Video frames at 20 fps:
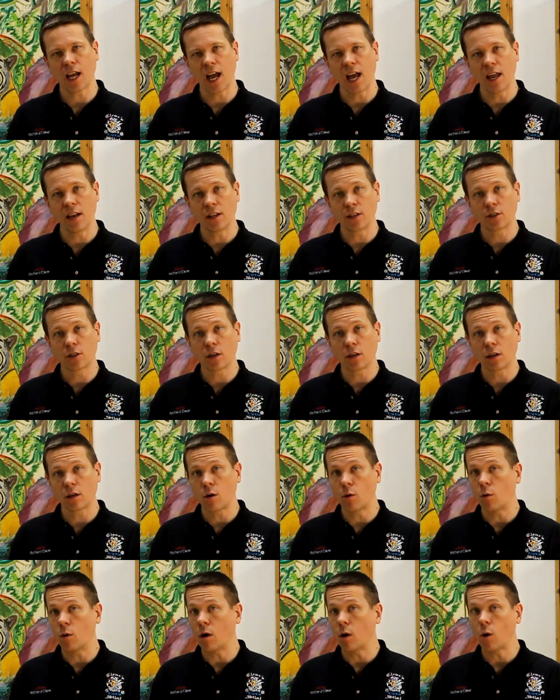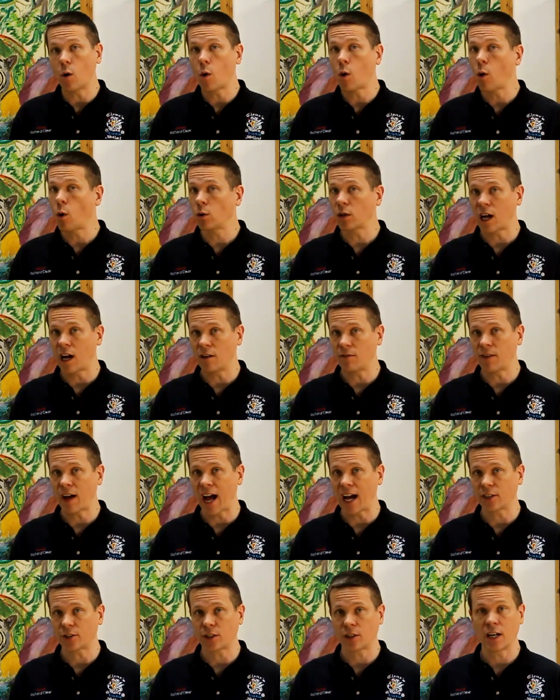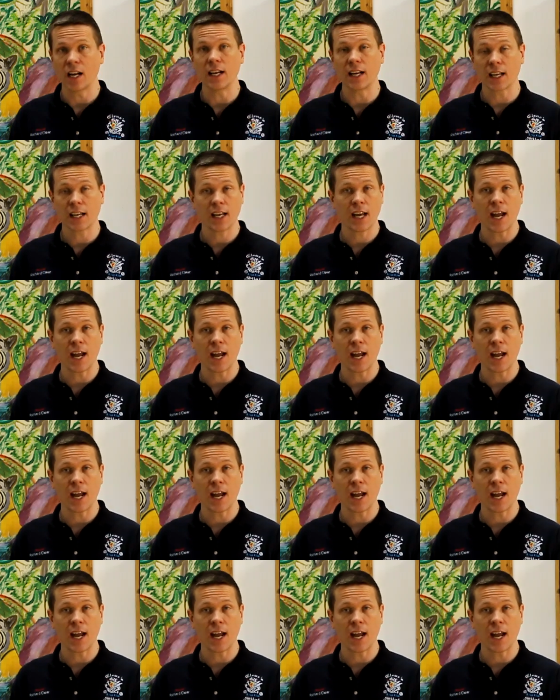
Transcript: and it's going to go a whole lot faster, and